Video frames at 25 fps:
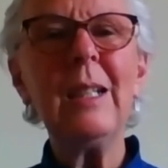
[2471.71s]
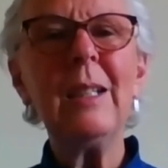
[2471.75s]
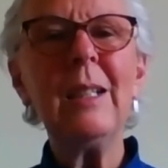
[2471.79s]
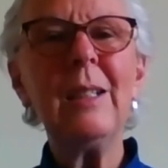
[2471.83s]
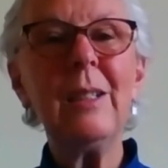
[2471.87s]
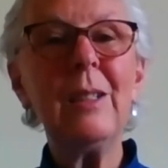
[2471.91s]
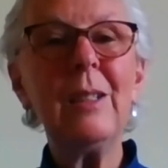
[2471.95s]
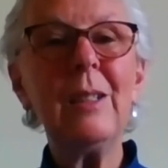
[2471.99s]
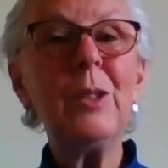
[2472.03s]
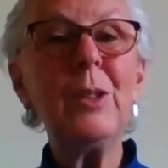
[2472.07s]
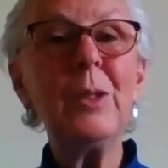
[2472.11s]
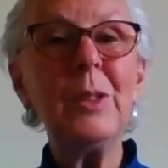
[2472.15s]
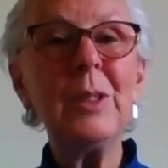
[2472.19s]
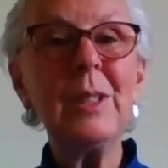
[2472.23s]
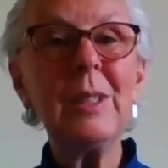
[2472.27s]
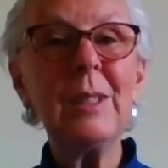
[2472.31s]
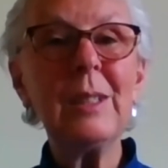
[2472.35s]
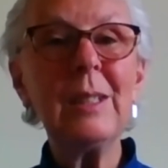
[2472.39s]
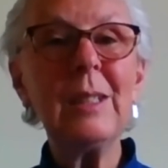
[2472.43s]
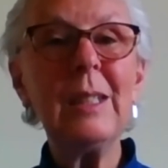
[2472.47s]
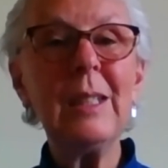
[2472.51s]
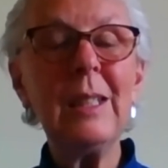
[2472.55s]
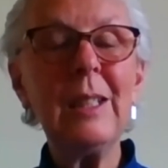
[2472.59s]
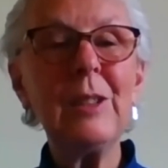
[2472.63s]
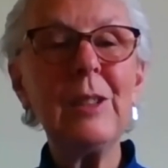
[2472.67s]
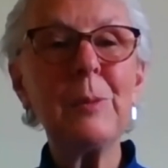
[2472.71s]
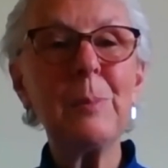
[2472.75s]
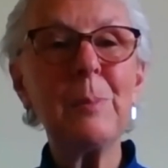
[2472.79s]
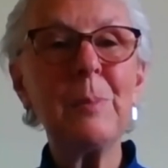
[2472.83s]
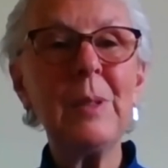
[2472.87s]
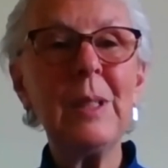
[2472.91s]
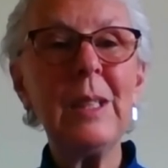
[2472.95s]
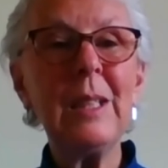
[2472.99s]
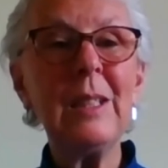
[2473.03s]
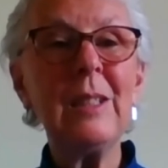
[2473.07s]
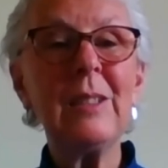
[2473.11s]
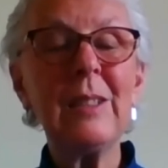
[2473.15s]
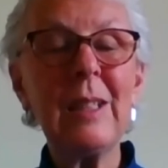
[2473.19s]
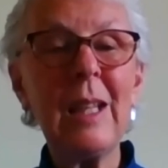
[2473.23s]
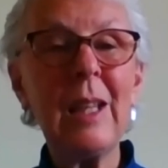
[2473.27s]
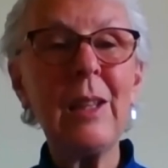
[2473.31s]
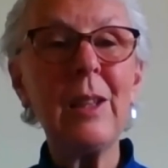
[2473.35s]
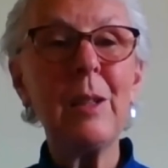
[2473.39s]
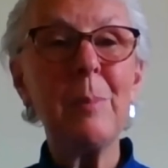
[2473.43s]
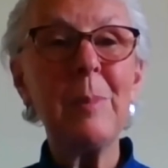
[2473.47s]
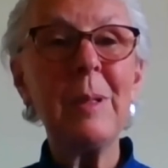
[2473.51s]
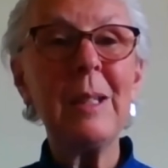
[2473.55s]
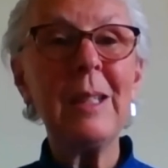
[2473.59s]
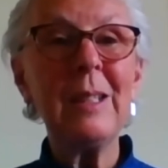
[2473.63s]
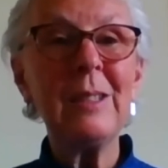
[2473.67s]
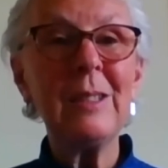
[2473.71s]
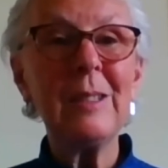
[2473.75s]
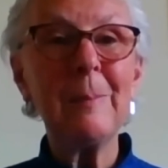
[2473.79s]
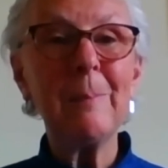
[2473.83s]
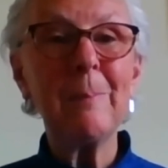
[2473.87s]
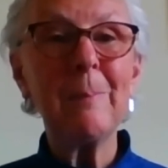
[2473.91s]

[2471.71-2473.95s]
the good in this other person.